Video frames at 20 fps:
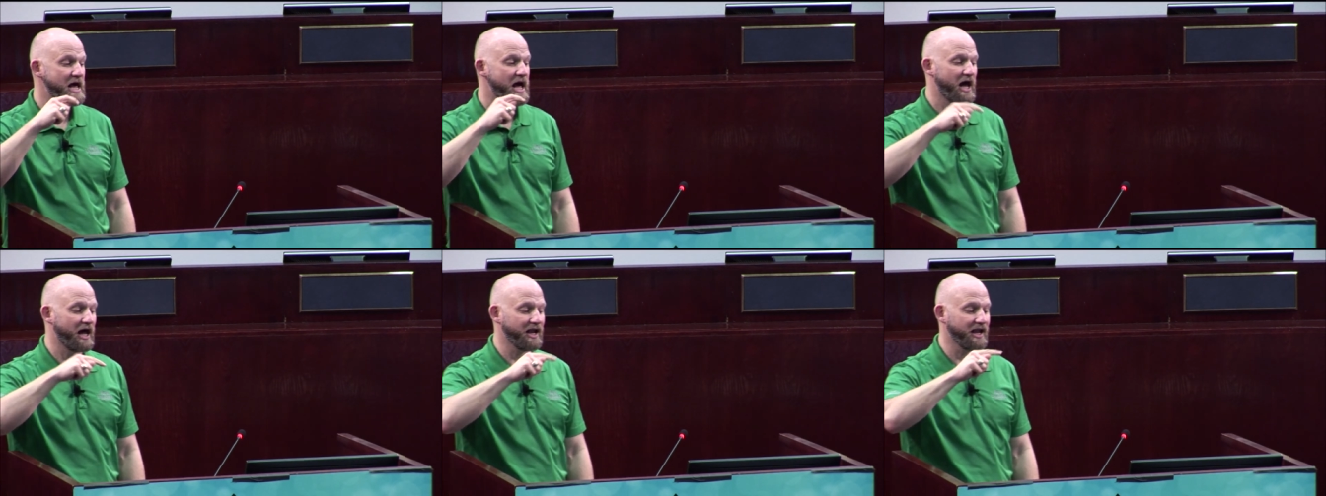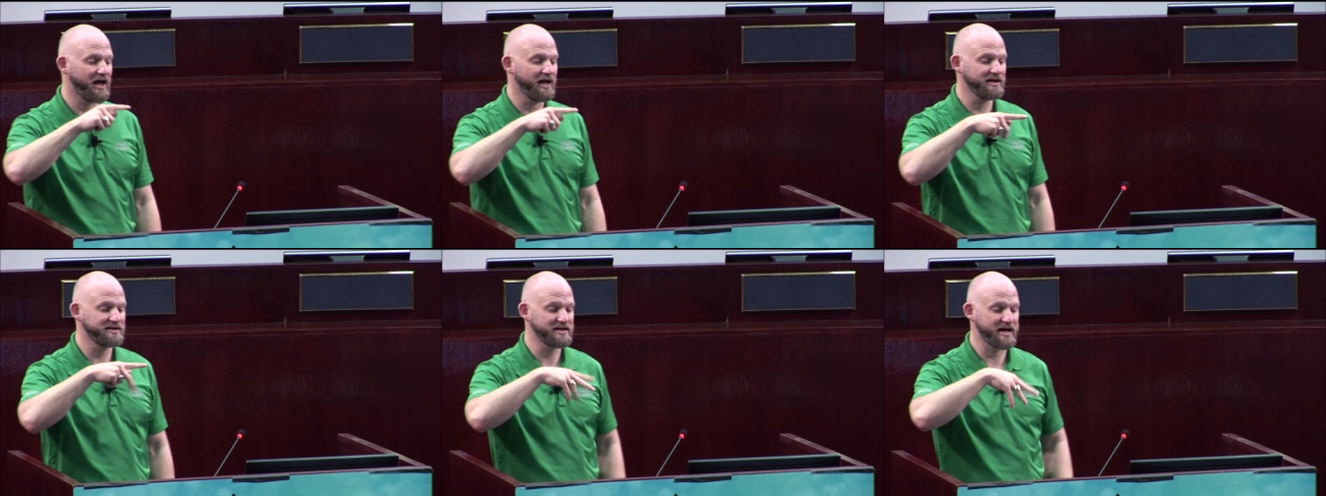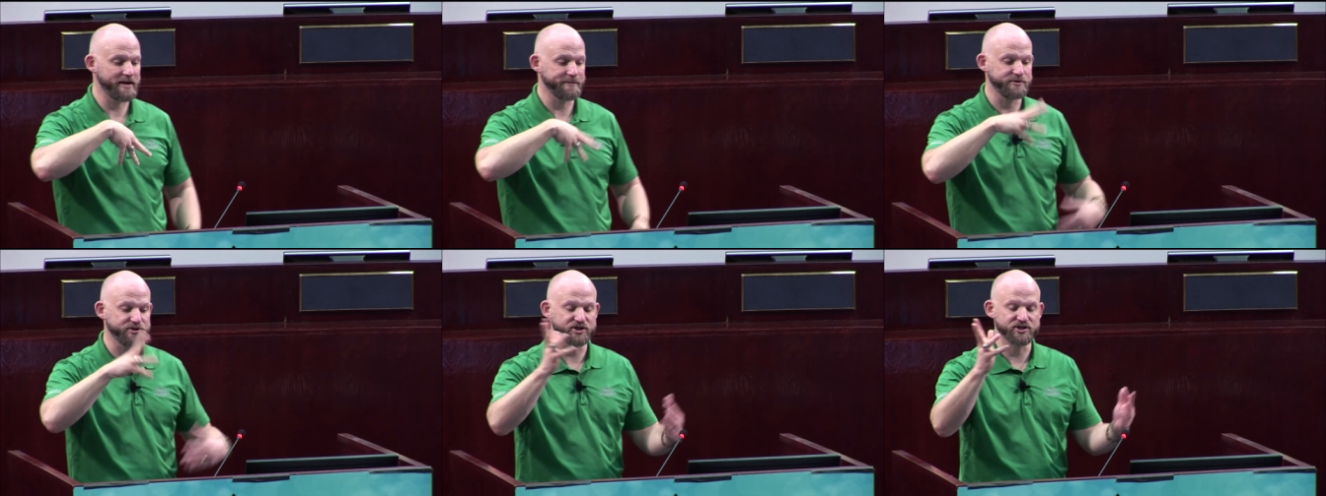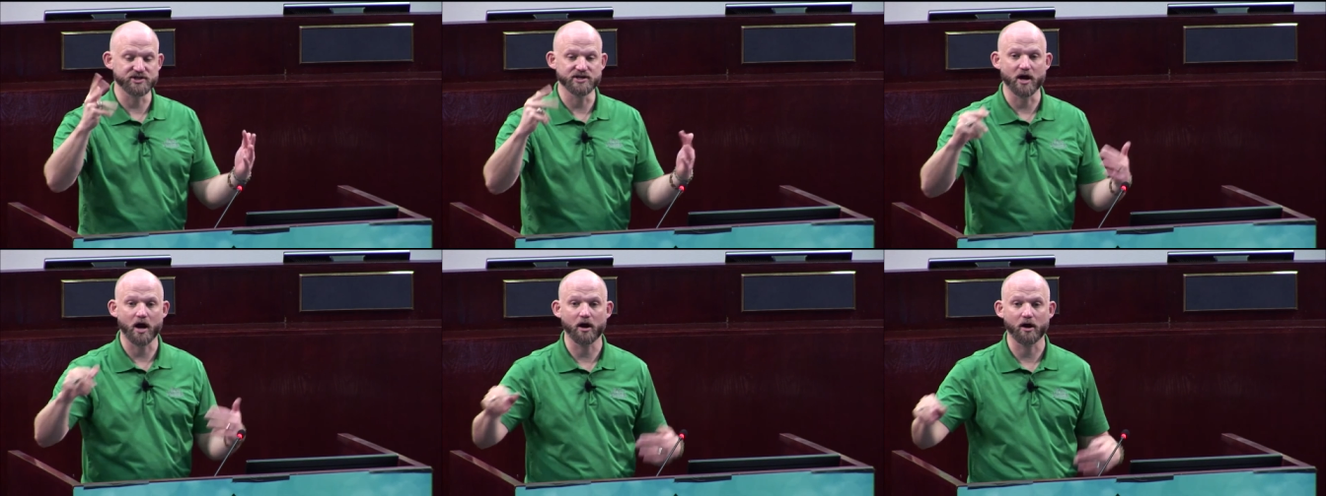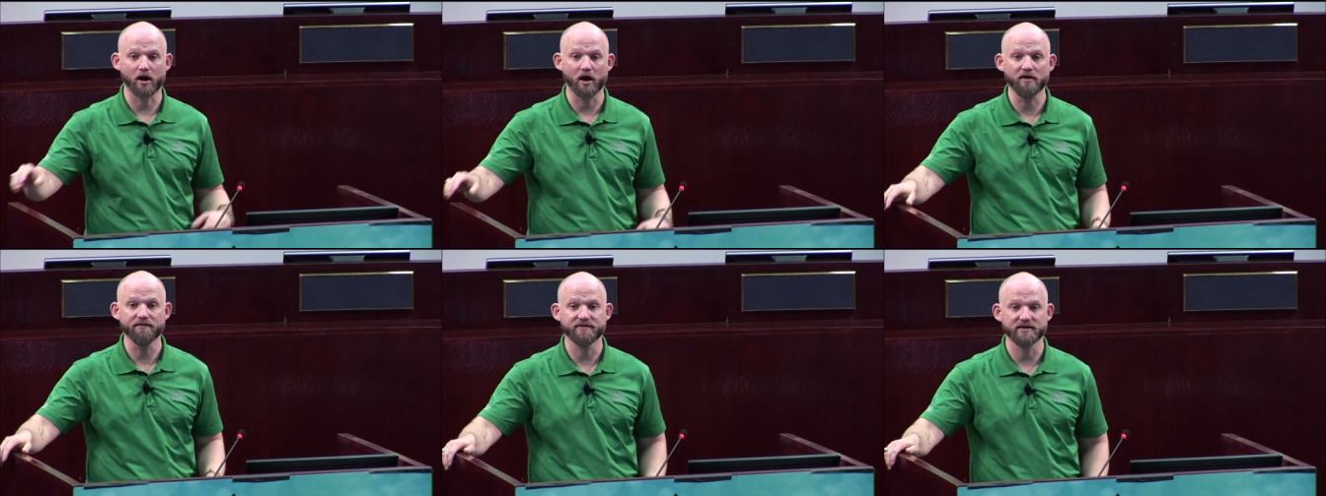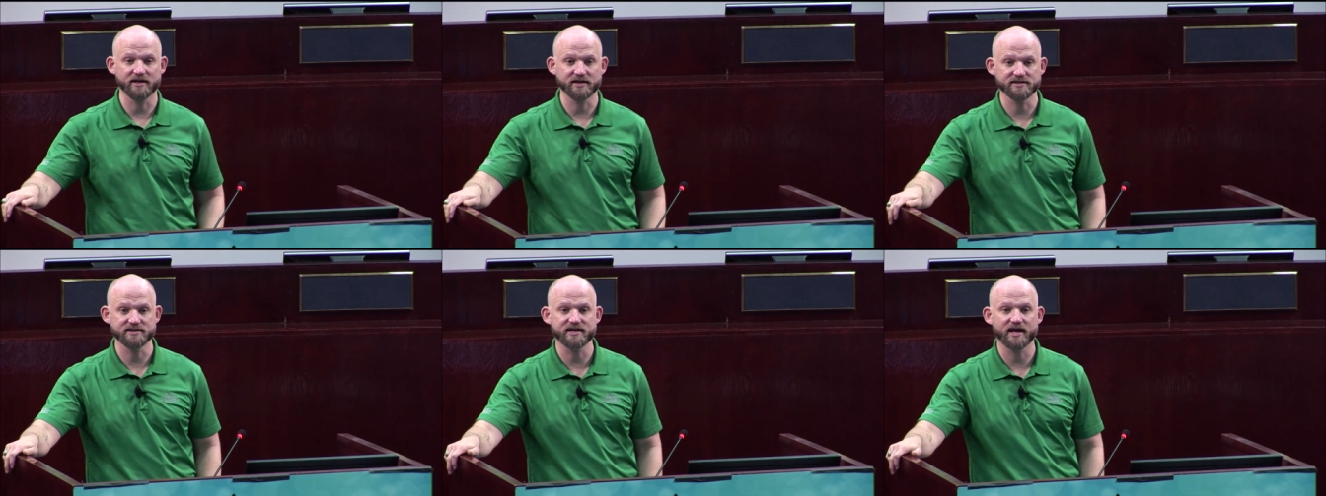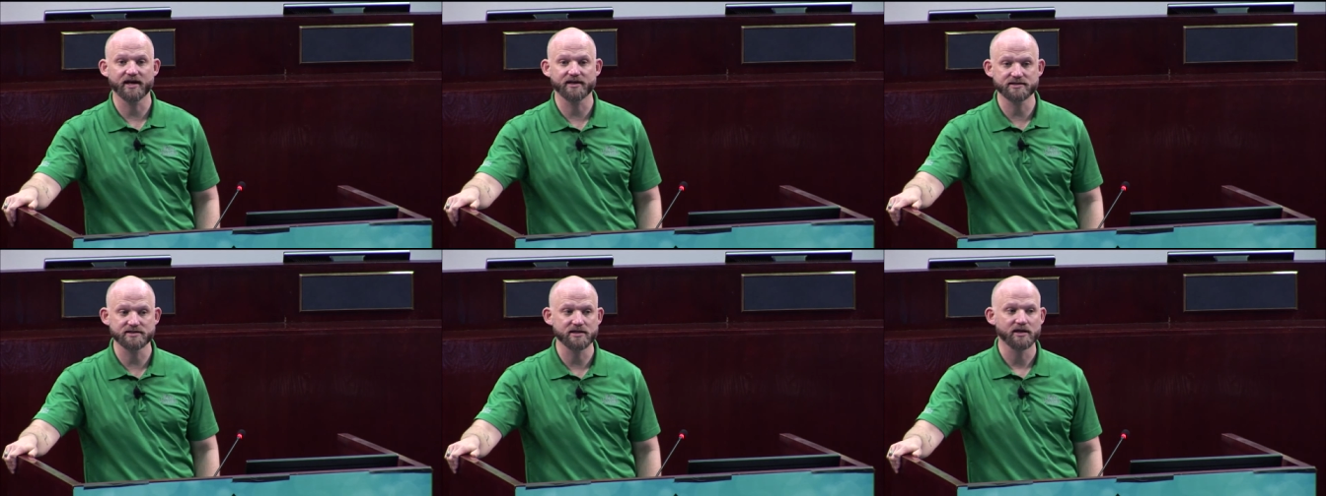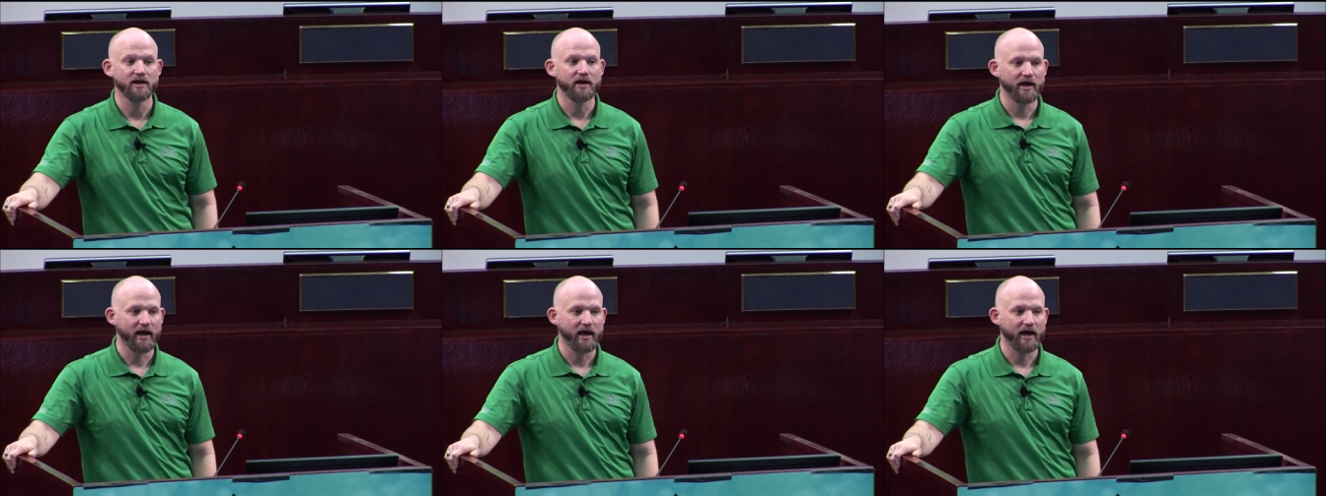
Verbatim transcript: A lot of times, just knock off the insects.